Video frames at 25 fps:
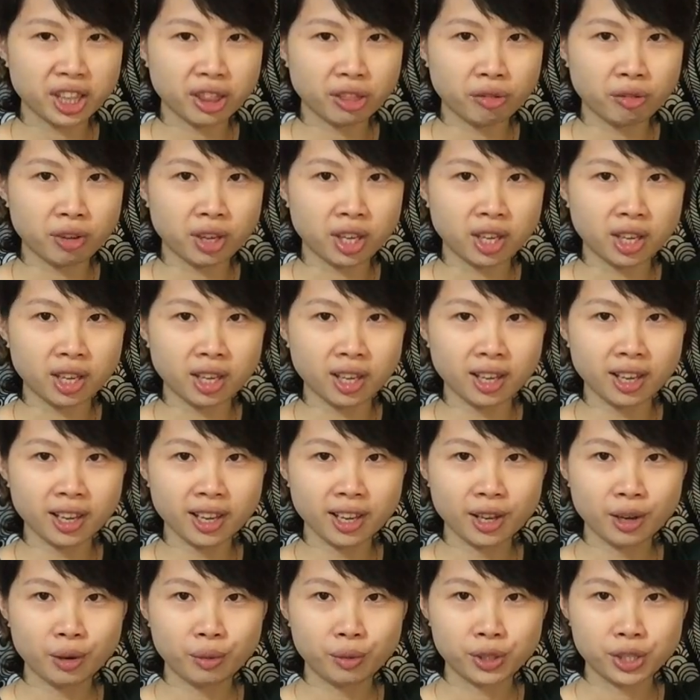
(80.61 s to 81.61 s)
3,
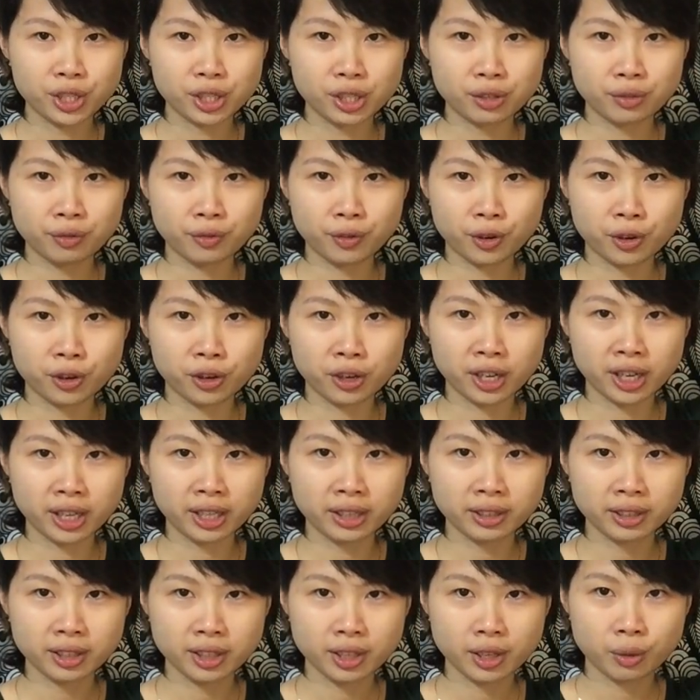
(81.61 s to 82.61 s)
which is
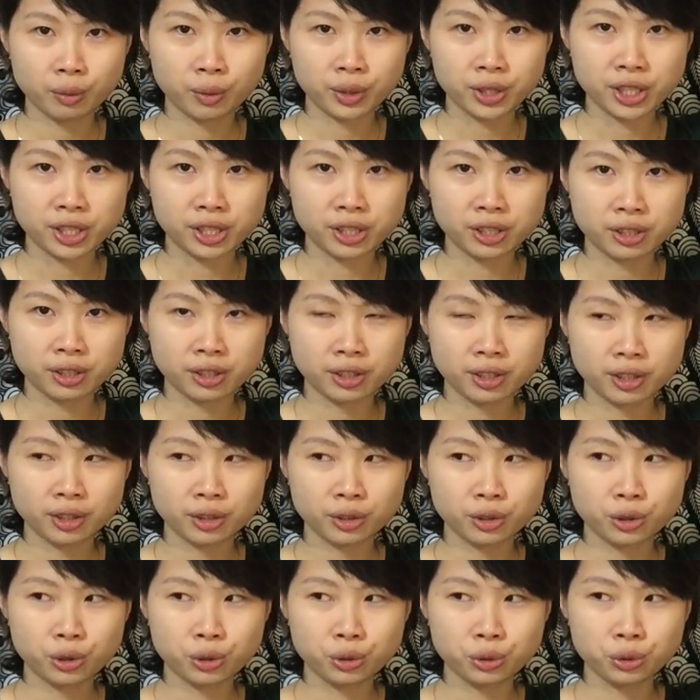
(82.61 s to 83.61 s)
4, which is
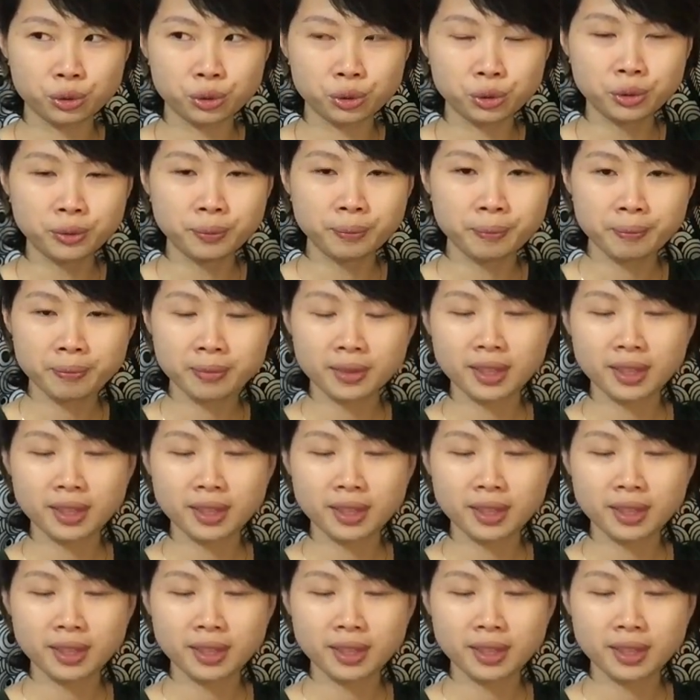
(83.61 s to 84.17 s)
2.